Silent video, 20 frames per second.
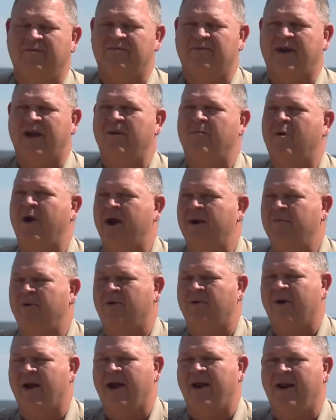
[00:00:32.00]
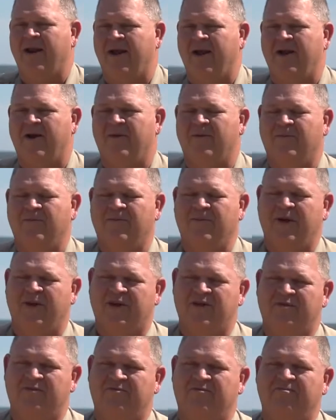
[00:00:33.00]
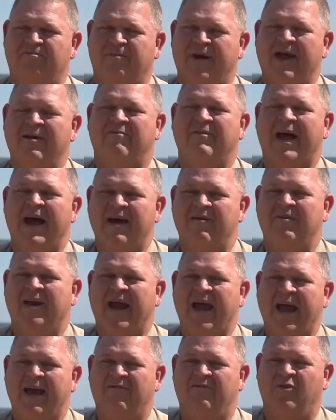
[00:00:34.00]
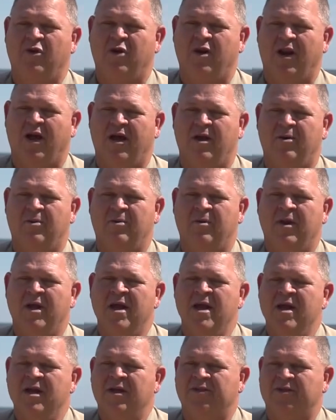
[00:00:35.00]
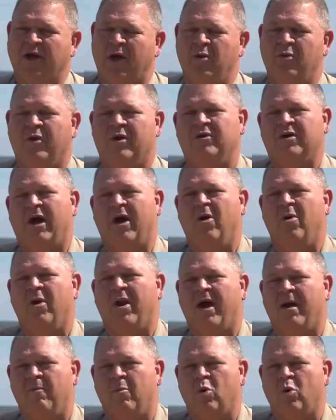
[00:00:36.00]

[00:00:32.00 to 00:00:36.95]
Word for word: Sam Rayburn right now is about five and a half foot low. So there's a whole lot